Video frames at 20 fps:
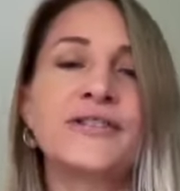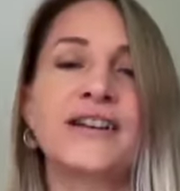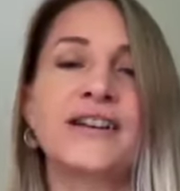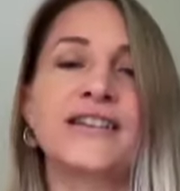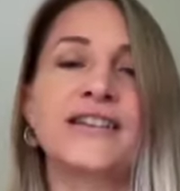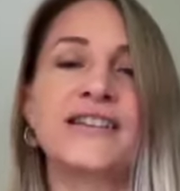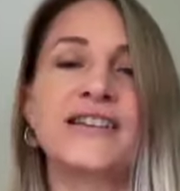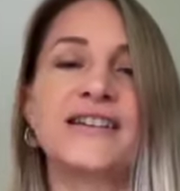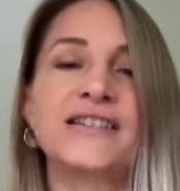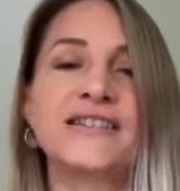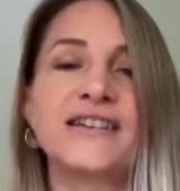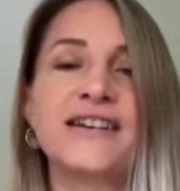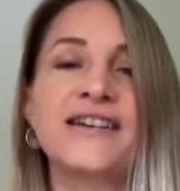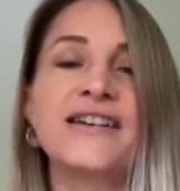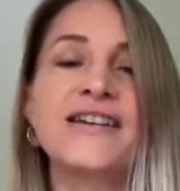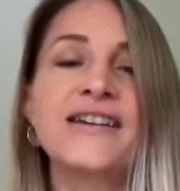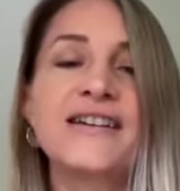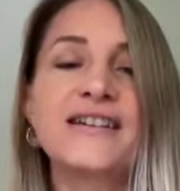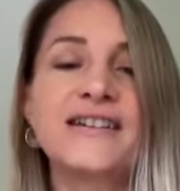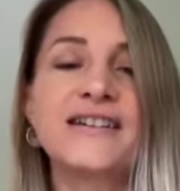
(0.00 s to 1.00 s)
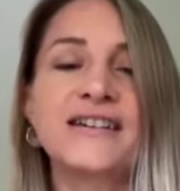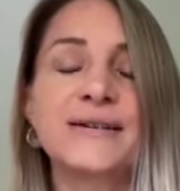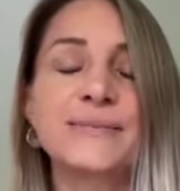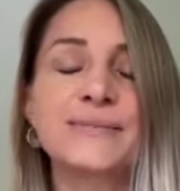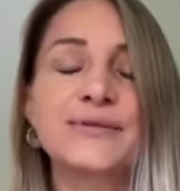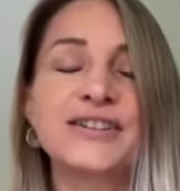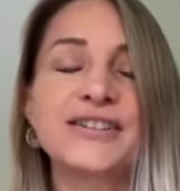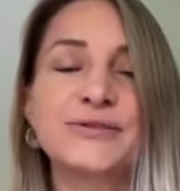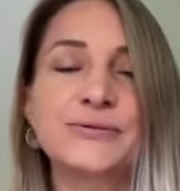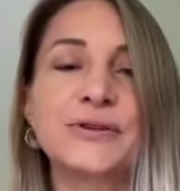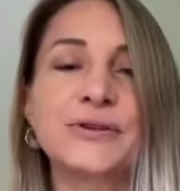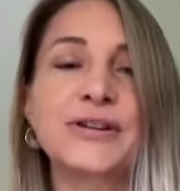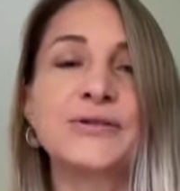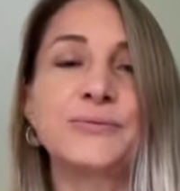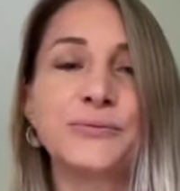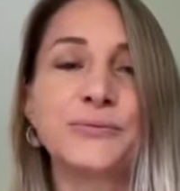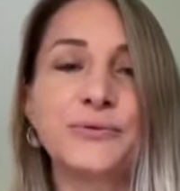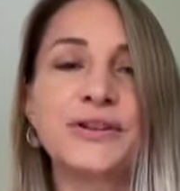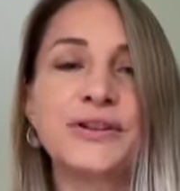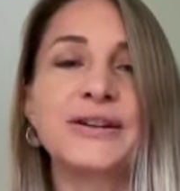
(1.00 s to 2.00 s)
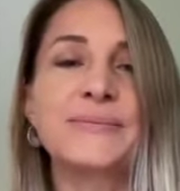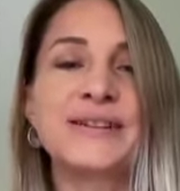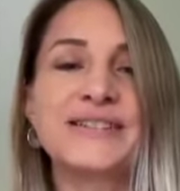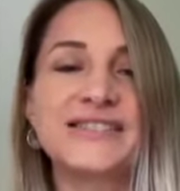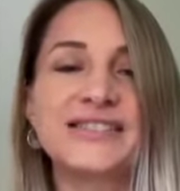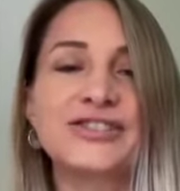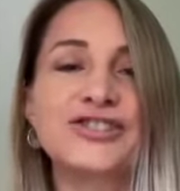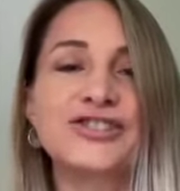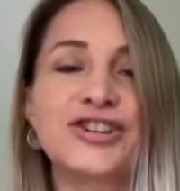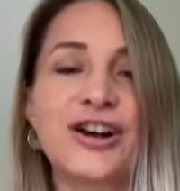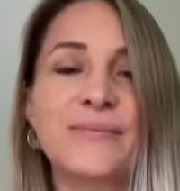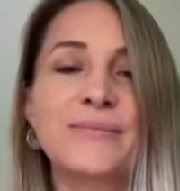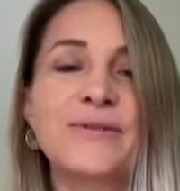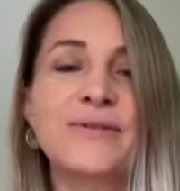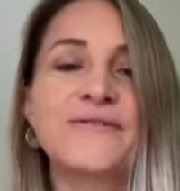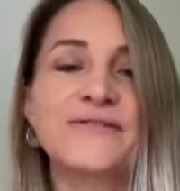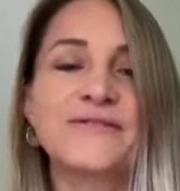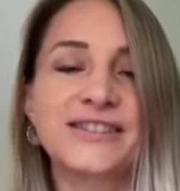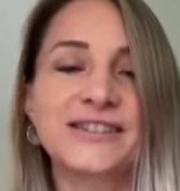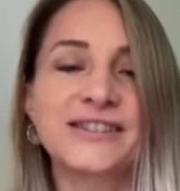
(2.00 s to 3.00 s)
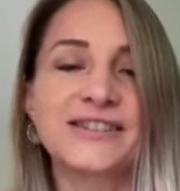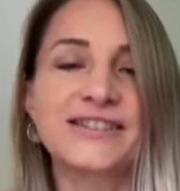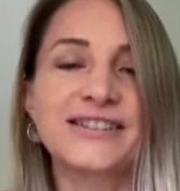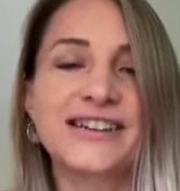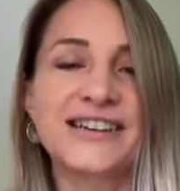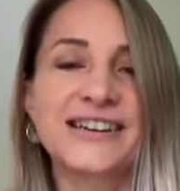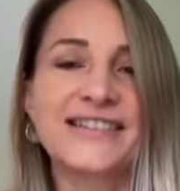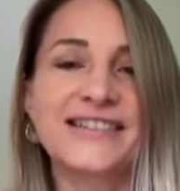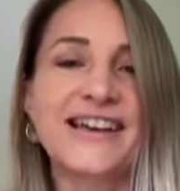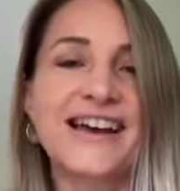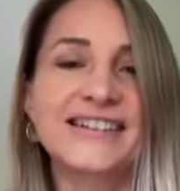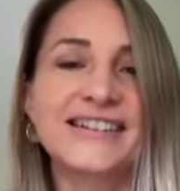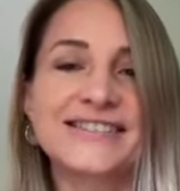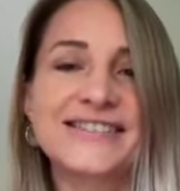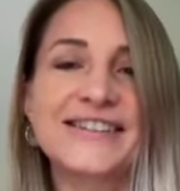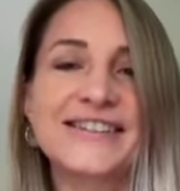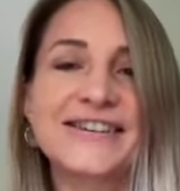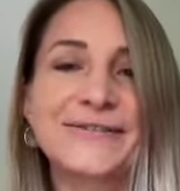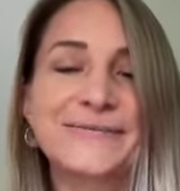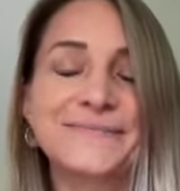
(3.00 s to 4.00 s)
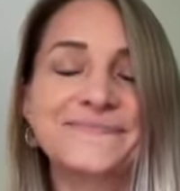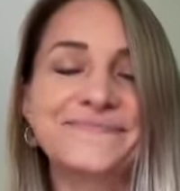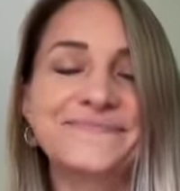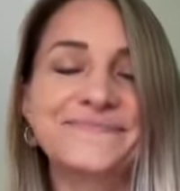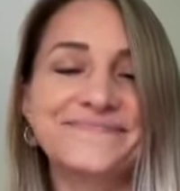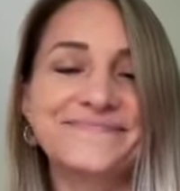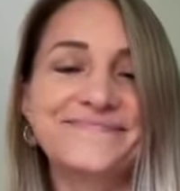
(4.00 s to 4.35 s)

And I think that Kim does a really amazing job of facilitating that. So